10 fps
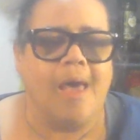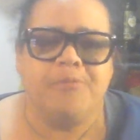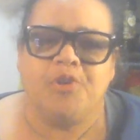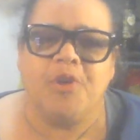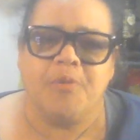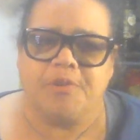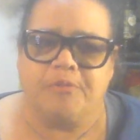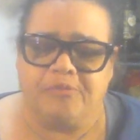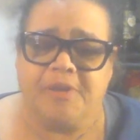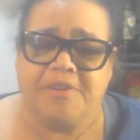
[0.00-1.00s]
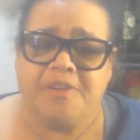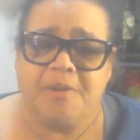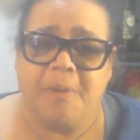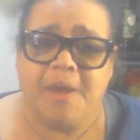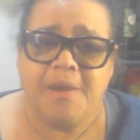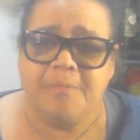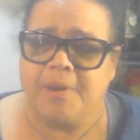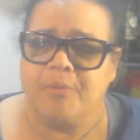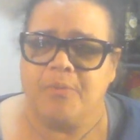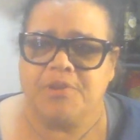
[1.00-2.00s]
I'm sure I was affected by it,
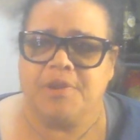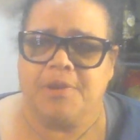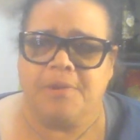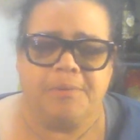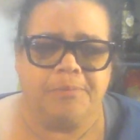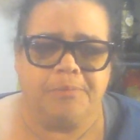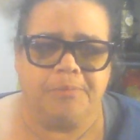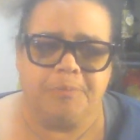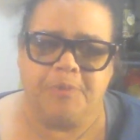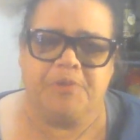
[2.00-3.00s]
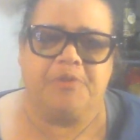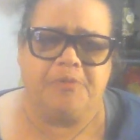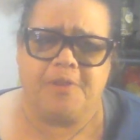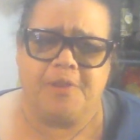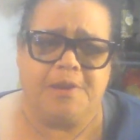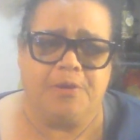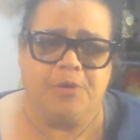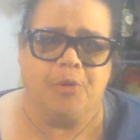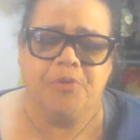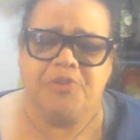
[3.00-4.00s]
but I wasn't specifically
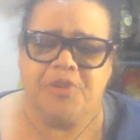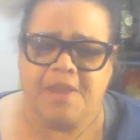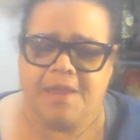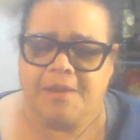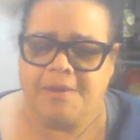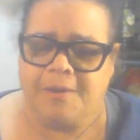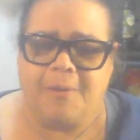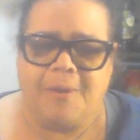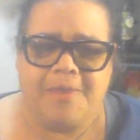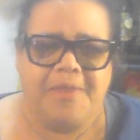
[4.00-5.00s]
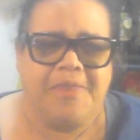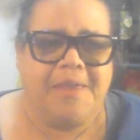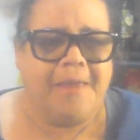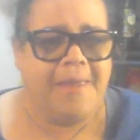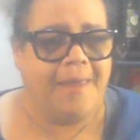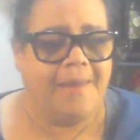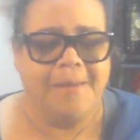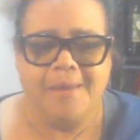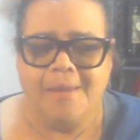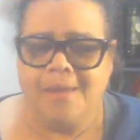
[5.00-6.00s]
noticing it. You know, I, I think I had
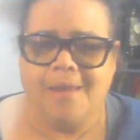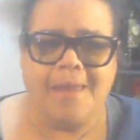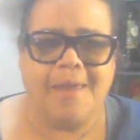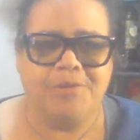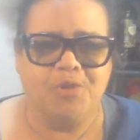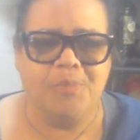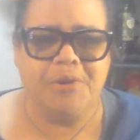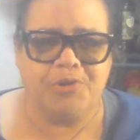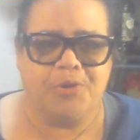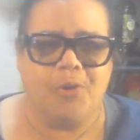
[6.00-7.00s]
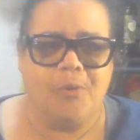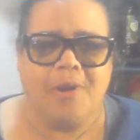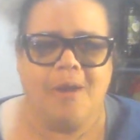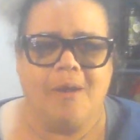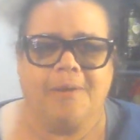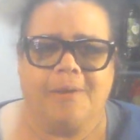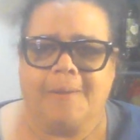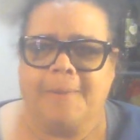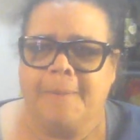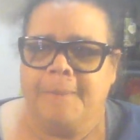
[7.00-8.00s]
I had too much going on.
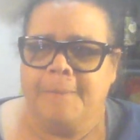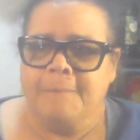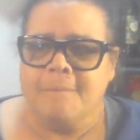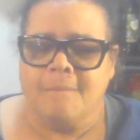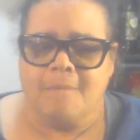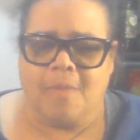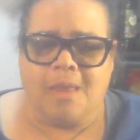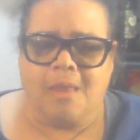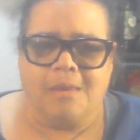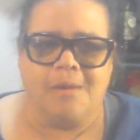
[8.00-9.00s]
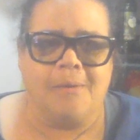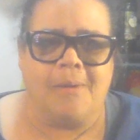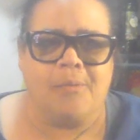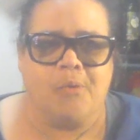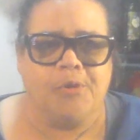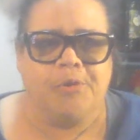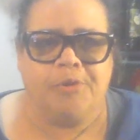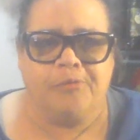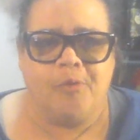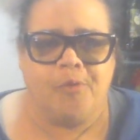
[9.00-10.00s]
Like, you know, I worked
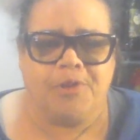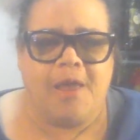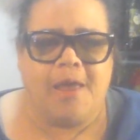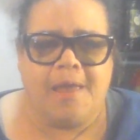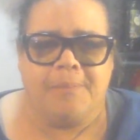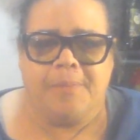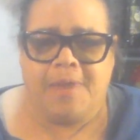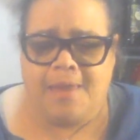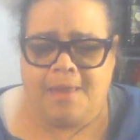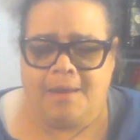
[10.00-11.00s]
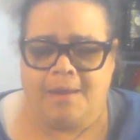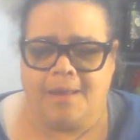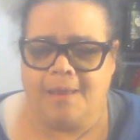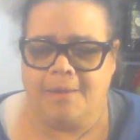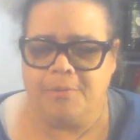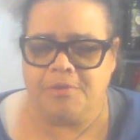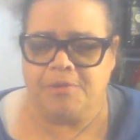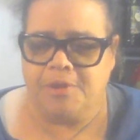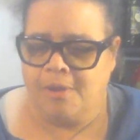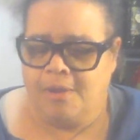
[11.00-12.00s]
full time and I
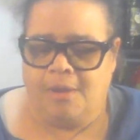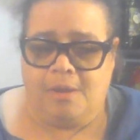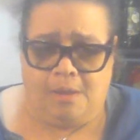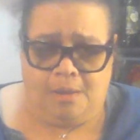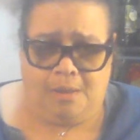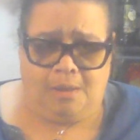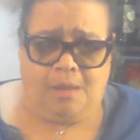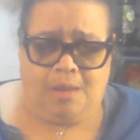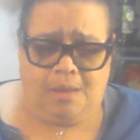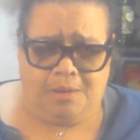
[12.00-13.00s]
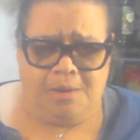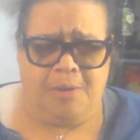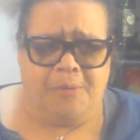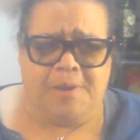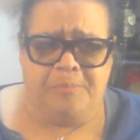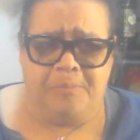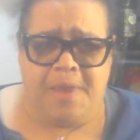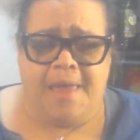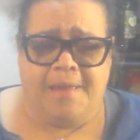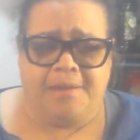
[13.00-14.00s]
was, you know, in
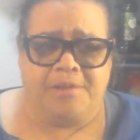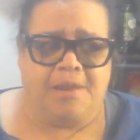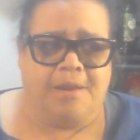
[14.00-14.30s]
bands